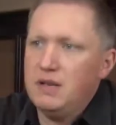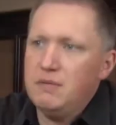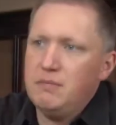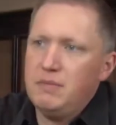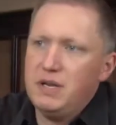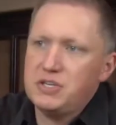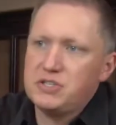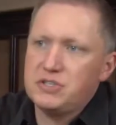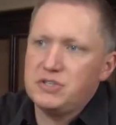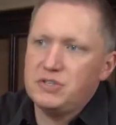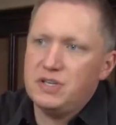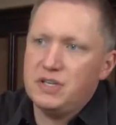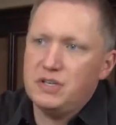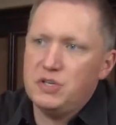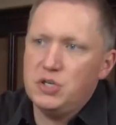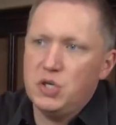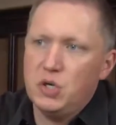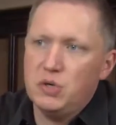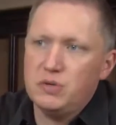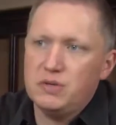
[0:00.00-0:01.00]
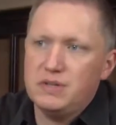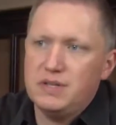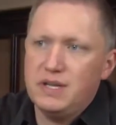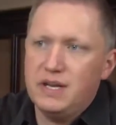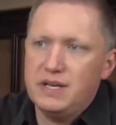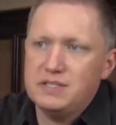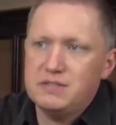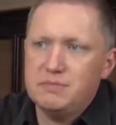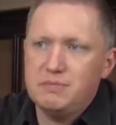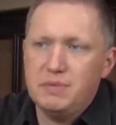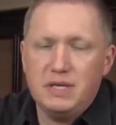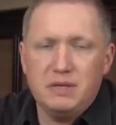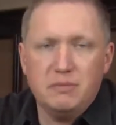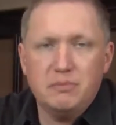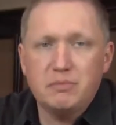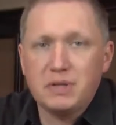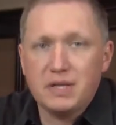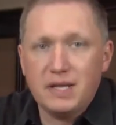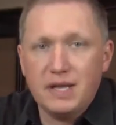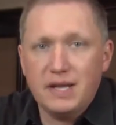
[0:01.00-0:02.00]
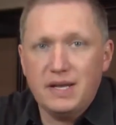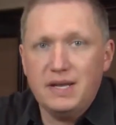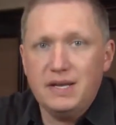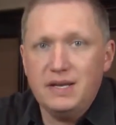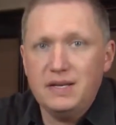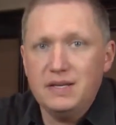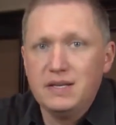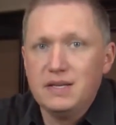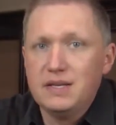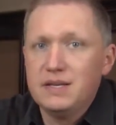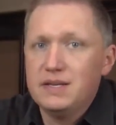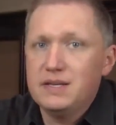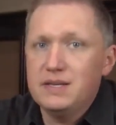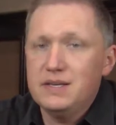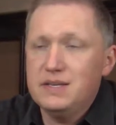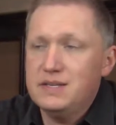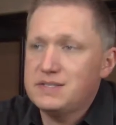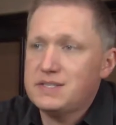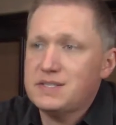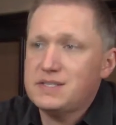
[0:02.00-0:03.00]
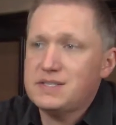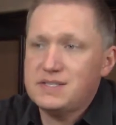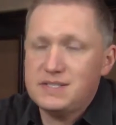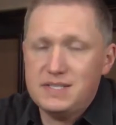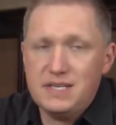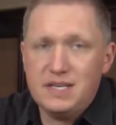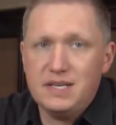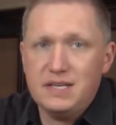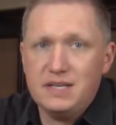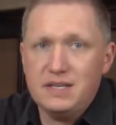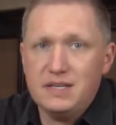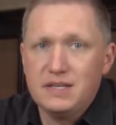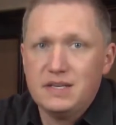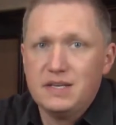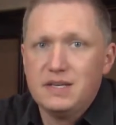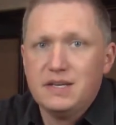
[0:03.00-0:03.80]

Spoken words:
and make sure the note that is being played is a C.